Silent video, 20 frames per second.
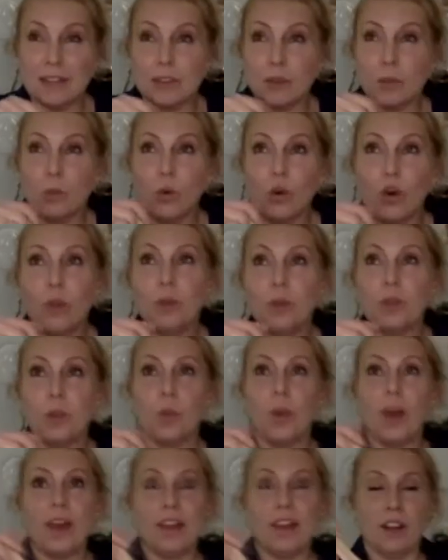The warmer the
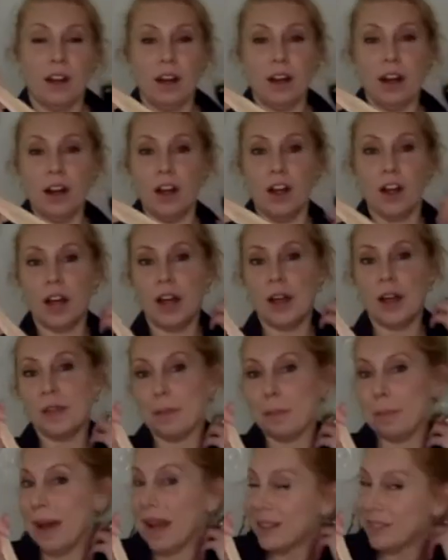weather, the
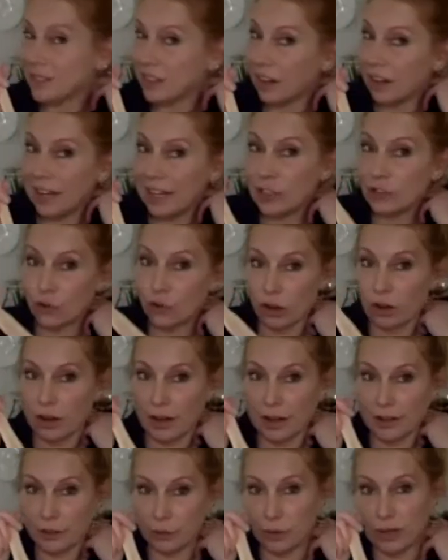better it
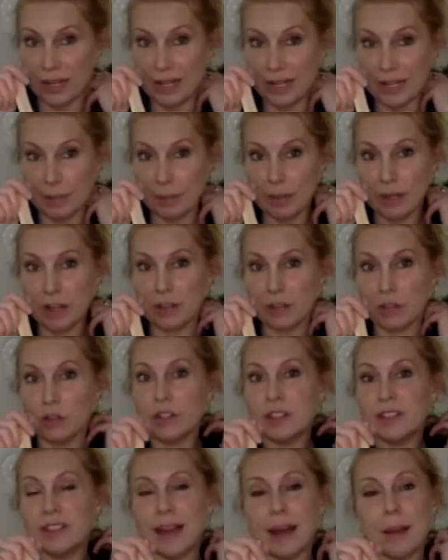dries, really, because on
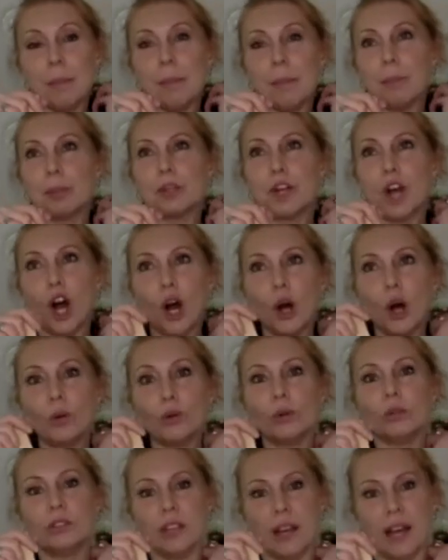a damp,
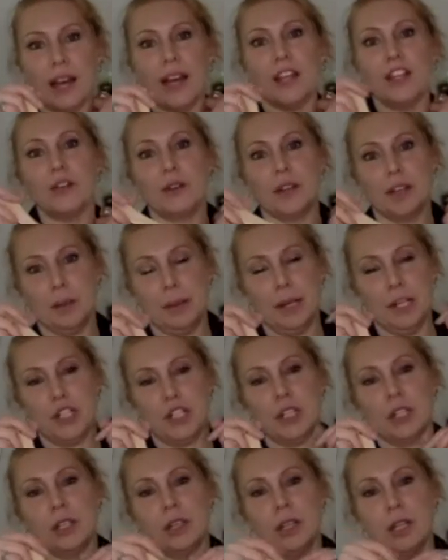cold day, you can
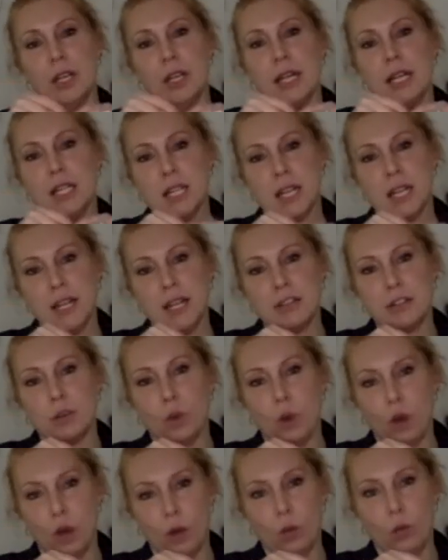imagine that it takes
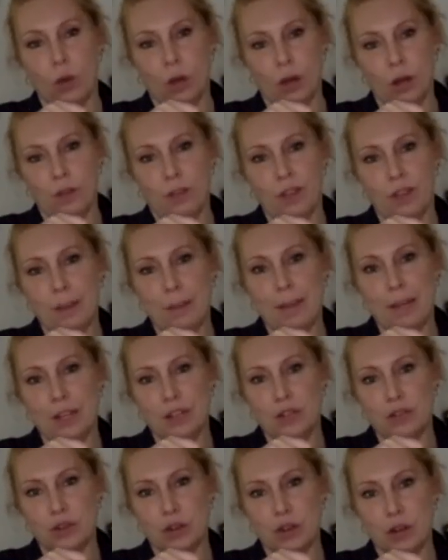quite a while for that paint
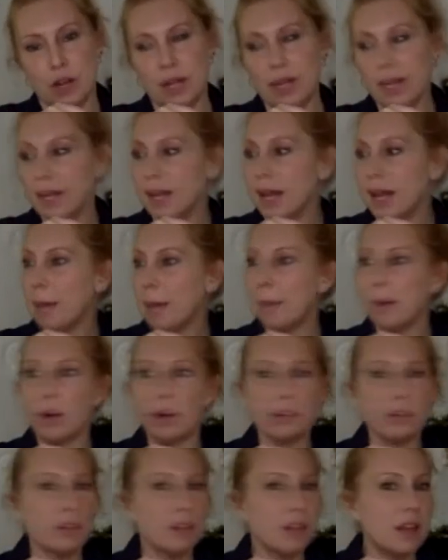to dry. But
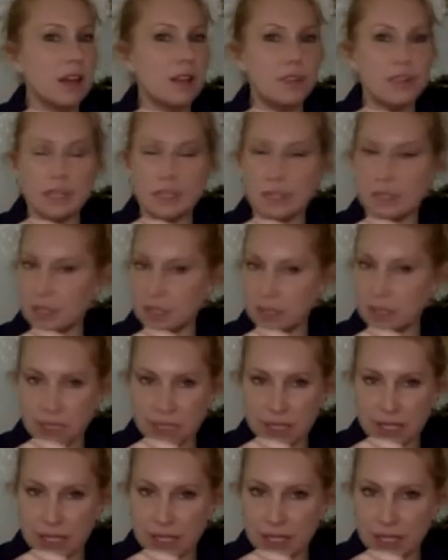on a lovely sunny
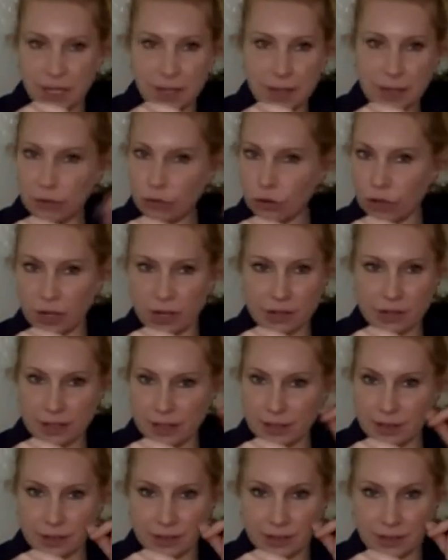day, it dries
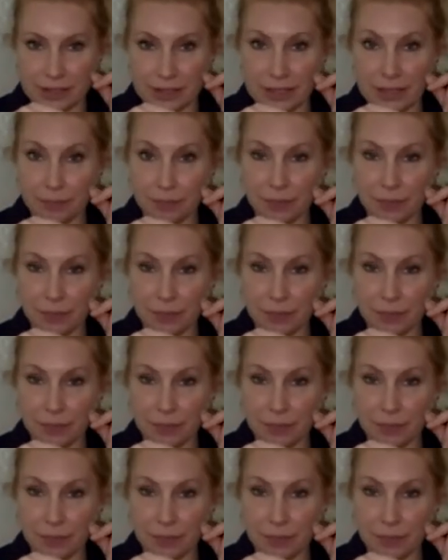instantly.